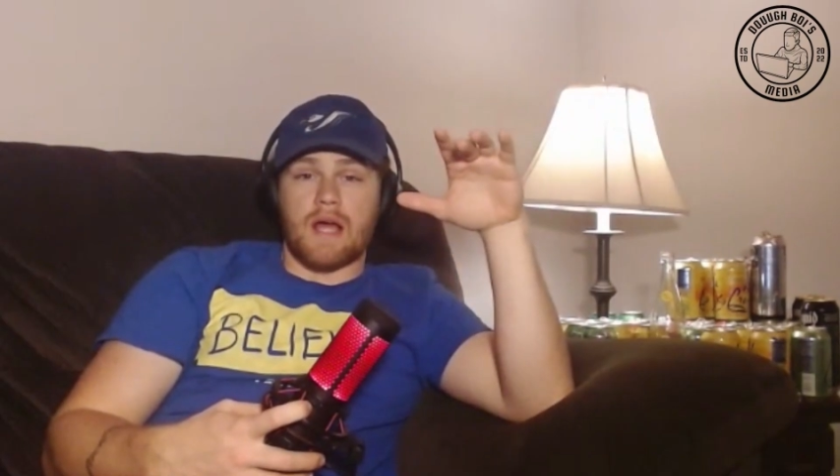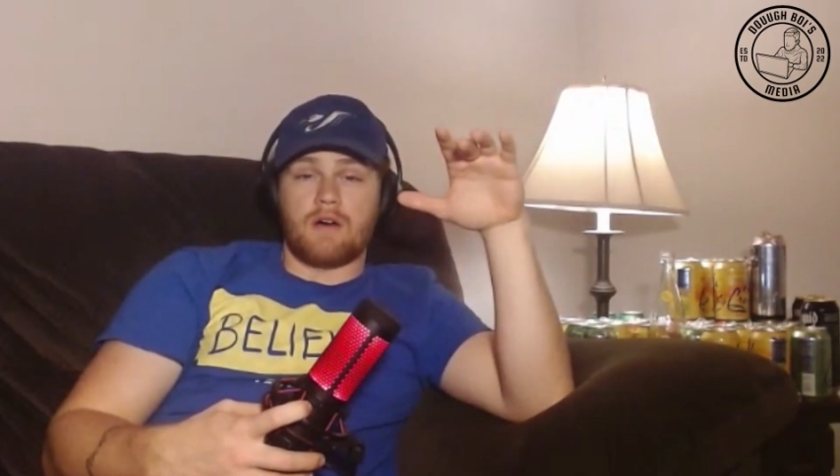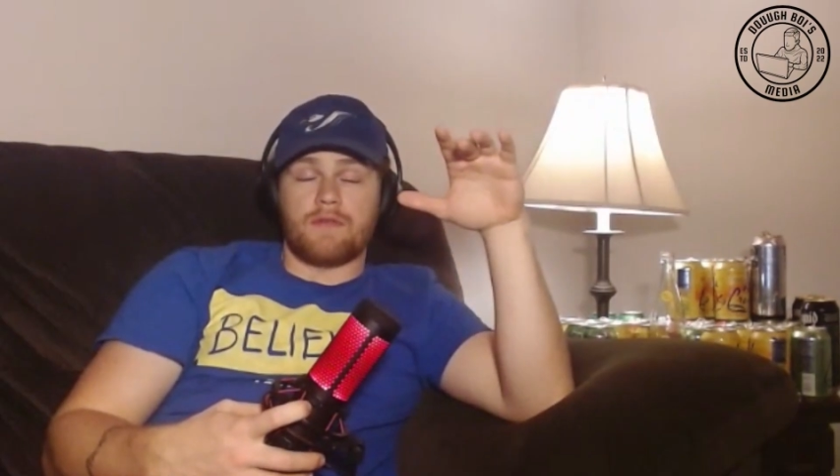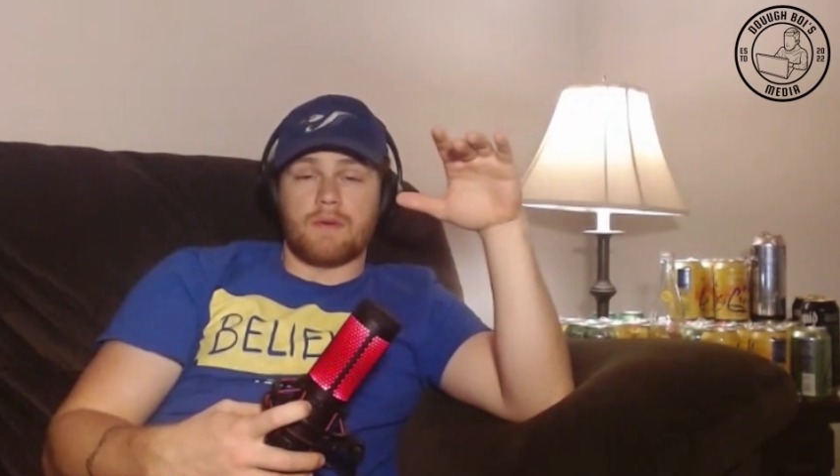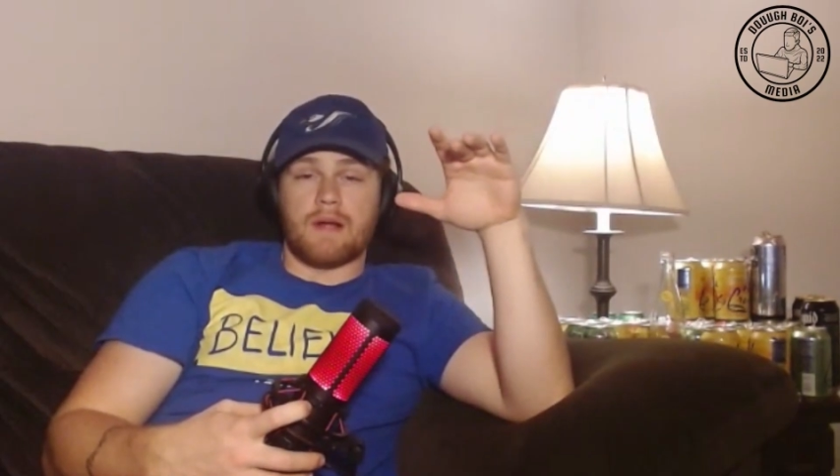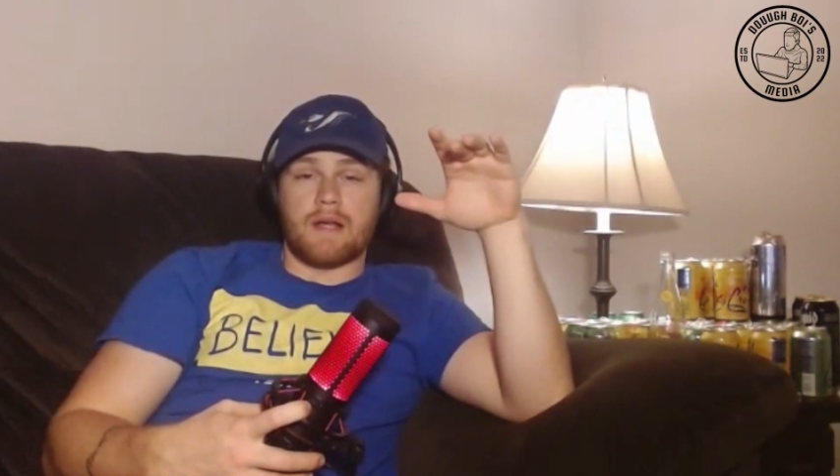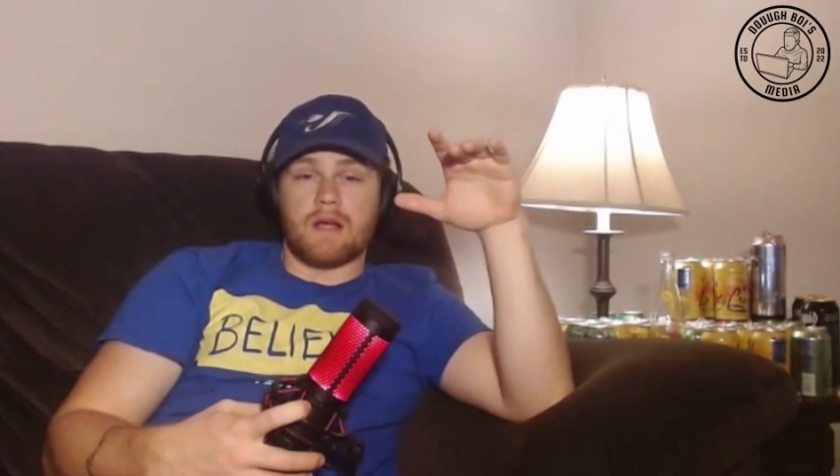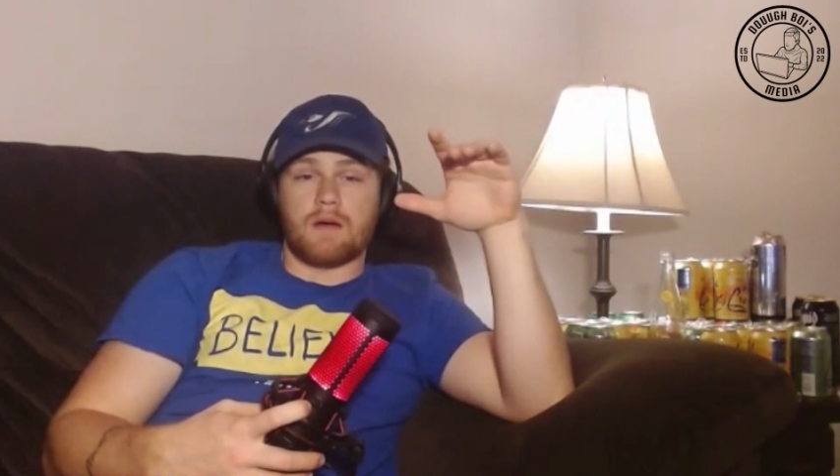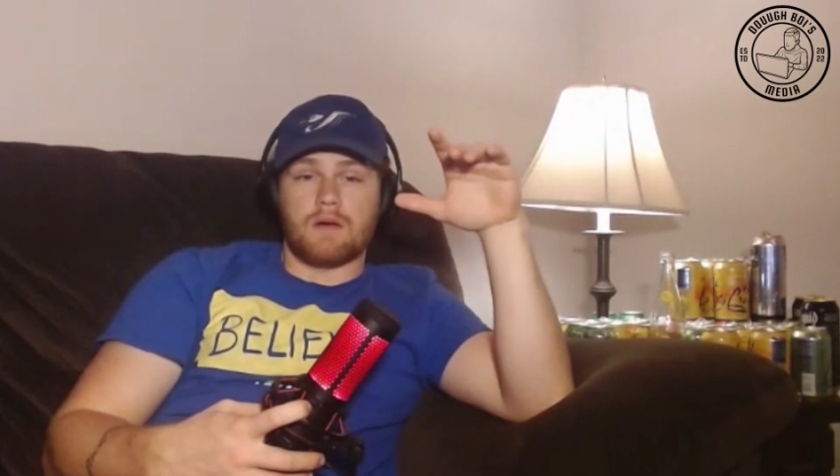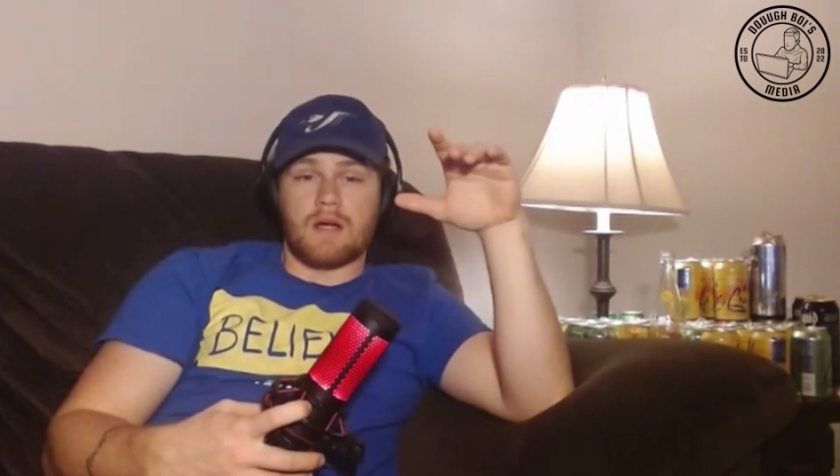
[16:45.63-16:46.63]
Alpha right
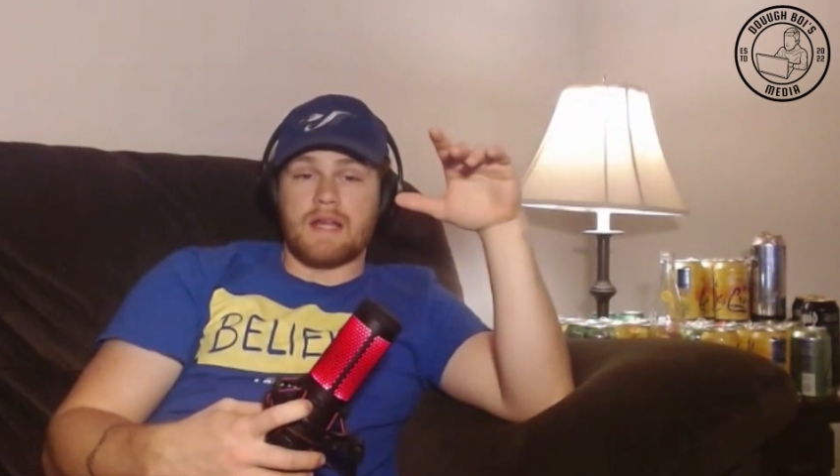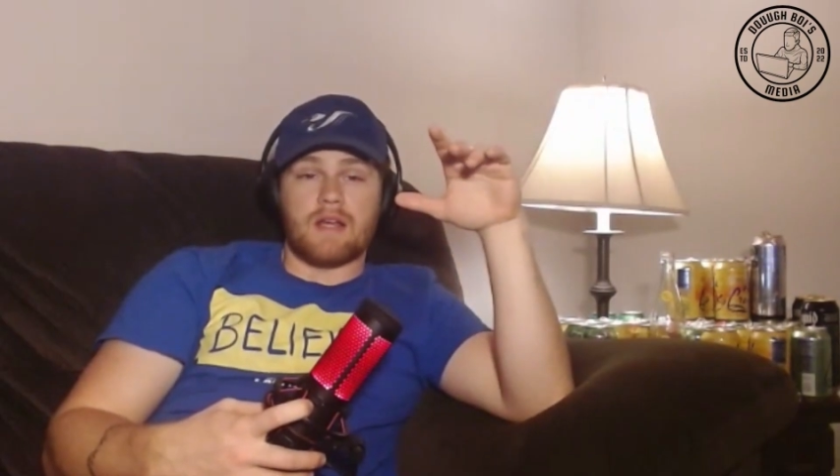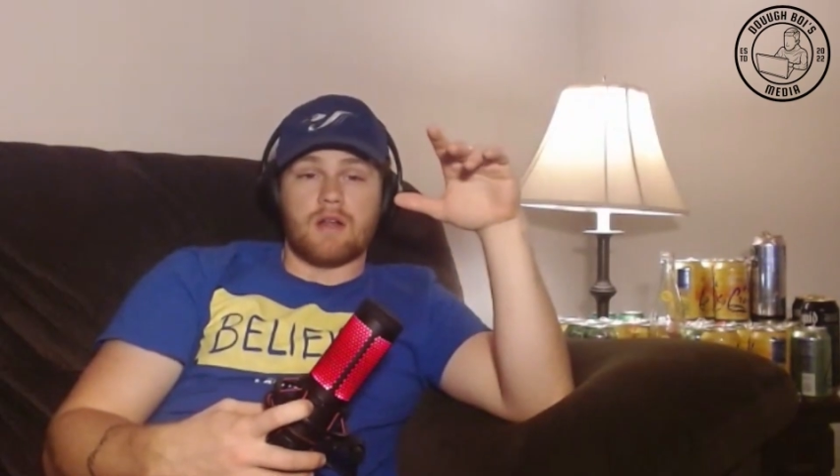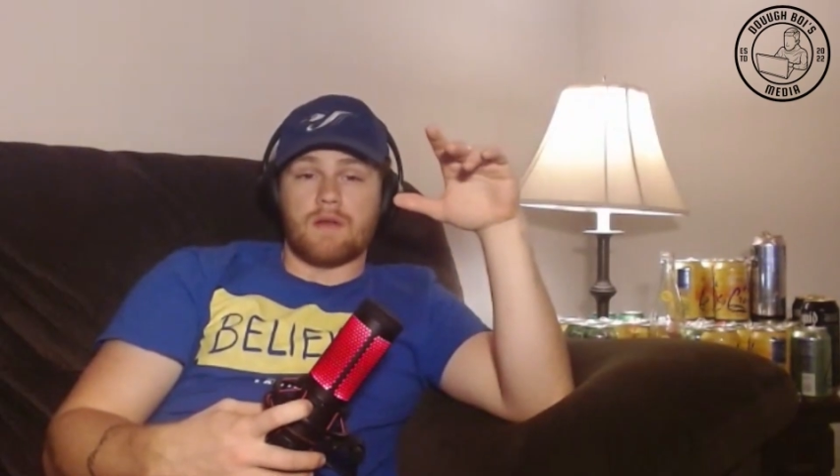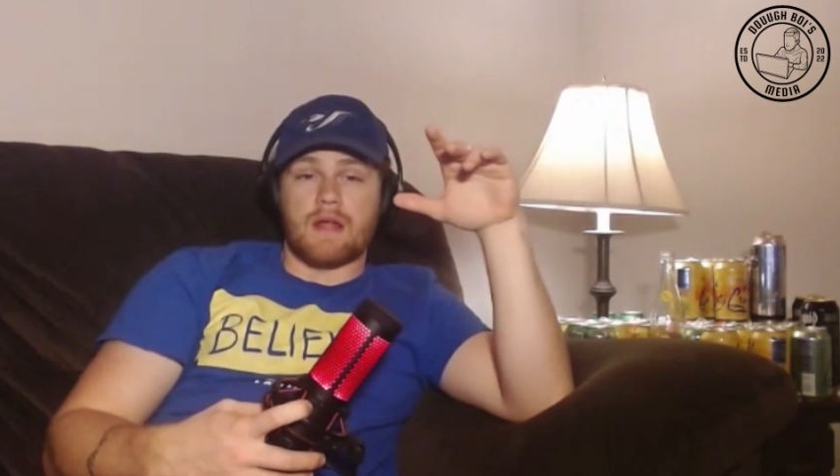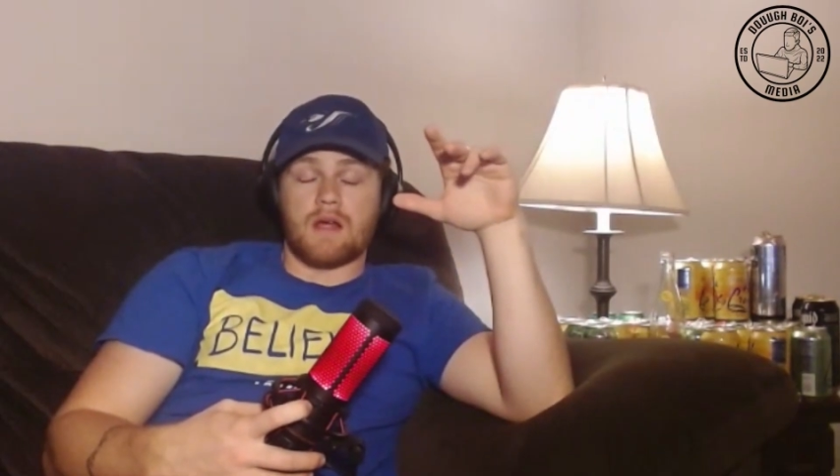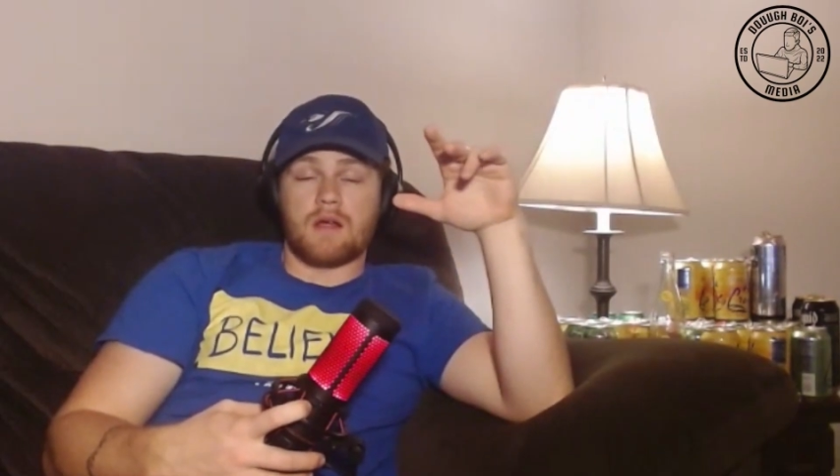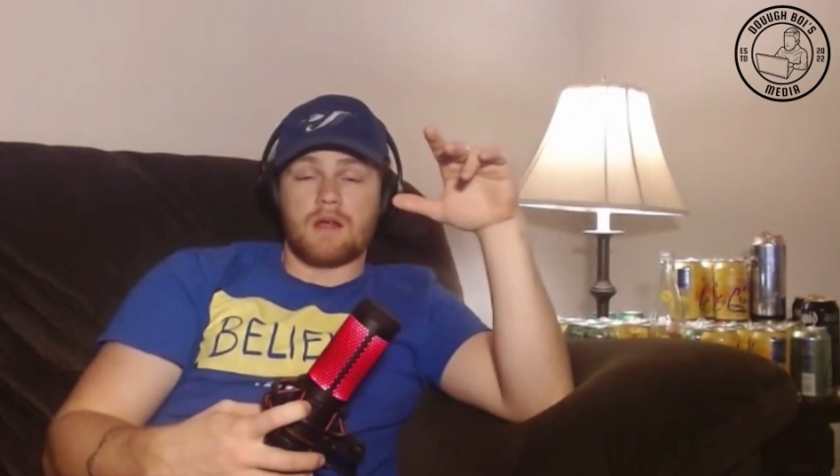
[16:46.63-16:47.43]
now? I didn't know that.